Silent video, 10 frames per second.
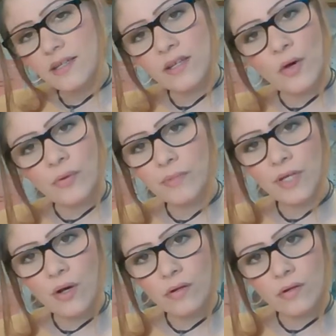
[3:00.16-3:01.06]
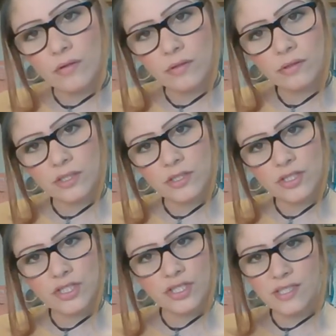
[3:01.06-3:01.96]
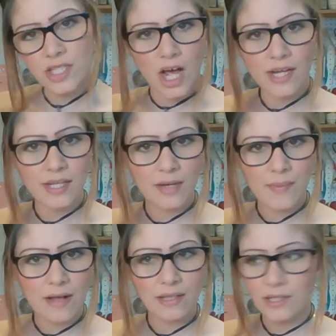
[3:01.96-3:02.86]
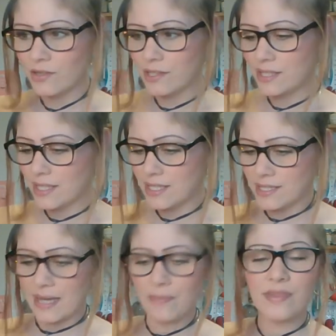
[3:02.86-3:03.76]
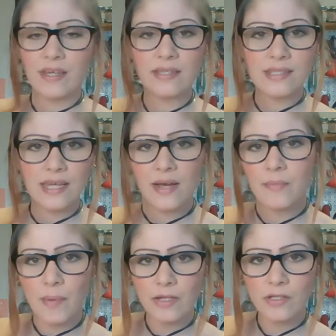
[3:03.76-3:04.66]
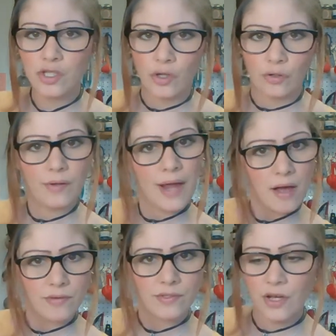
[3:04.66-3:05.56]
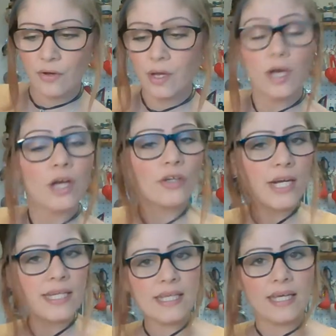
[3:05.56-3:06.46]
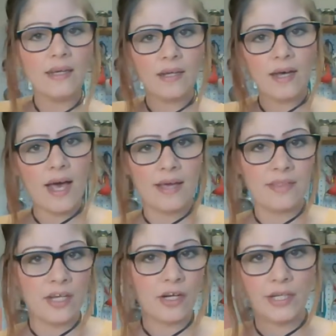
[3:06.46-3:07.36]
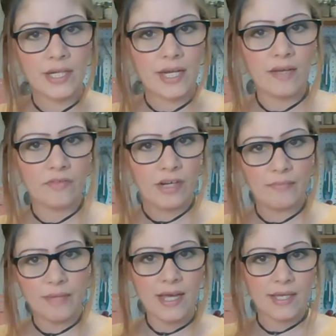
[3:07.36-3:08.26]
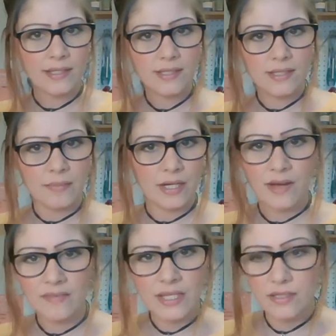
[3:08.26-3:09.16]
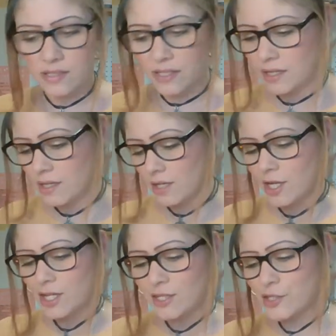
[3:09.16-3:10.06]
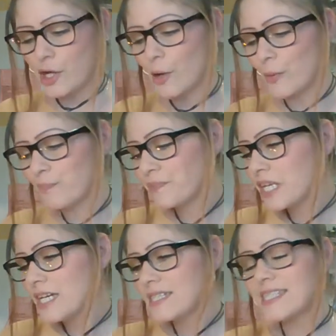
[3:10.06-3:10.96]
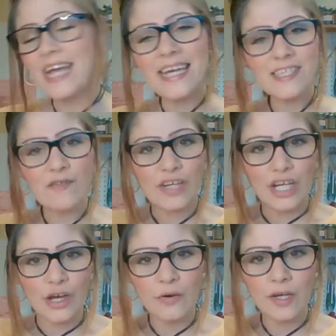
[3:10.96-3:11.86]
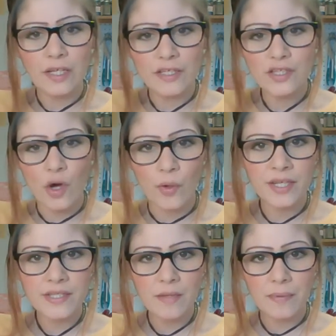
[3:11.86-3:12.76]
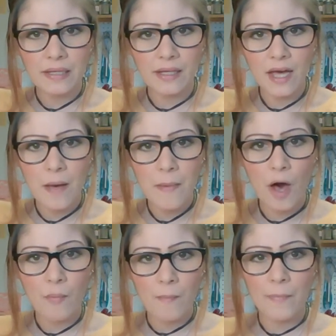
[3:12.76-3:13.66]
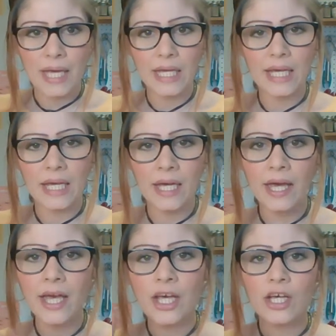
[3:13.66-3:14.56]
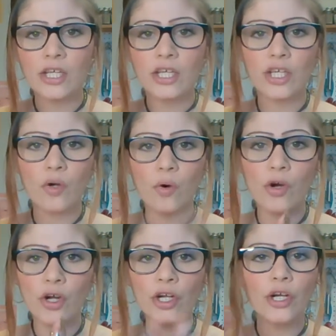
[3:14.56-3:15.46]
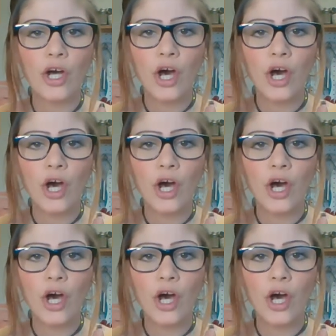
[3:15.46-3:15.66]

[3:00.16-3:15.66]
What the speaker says: lo and behold, she's talking about literally the same things that I'm about to show you now. So crazy. I think her and I have great minds. I mean, obviously. So today's video is going to be about making your